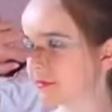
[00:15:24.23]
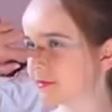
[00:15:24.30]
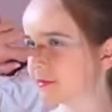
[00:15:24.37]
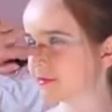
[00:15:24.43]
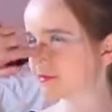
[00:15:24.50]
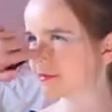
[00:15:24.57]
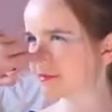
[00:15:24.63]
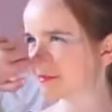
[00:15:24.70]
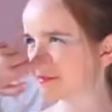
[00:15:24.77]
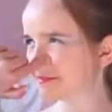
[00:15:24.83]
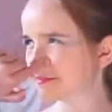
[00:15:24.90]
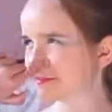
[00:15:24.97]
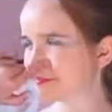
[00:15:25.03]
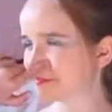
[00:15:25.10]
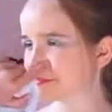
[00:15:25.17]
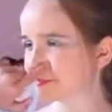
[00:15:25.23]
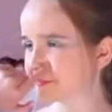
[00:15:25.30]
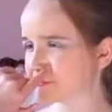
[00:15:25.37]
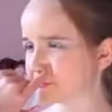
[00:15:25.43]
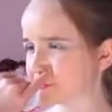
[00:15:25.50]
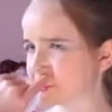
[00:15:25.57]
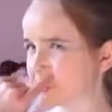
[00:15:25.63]
It
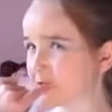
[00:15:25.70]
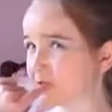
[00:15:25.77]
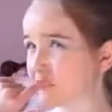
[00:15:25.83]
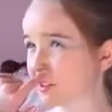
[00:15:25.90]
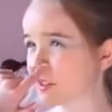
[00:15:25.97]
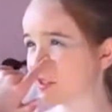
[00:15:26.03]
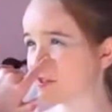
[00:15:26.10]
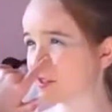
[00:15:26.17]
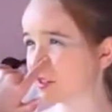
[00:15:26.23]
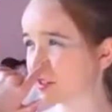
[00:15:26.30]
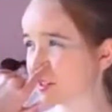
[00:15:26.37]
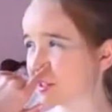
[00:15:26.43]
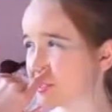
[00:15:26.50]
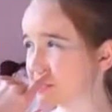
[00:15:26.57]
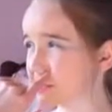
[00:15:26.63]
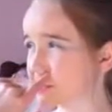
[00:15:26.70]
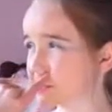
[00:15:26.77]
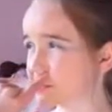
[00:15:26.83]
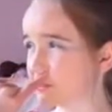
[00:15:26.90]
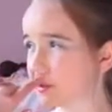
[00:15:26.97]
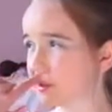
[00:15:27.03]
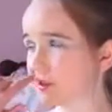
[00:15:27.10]
was already really nice and
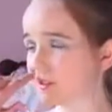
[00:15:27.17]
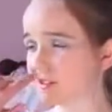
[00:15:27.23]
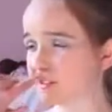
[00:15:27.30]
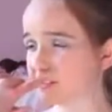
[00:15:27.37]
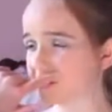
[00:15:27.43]
small.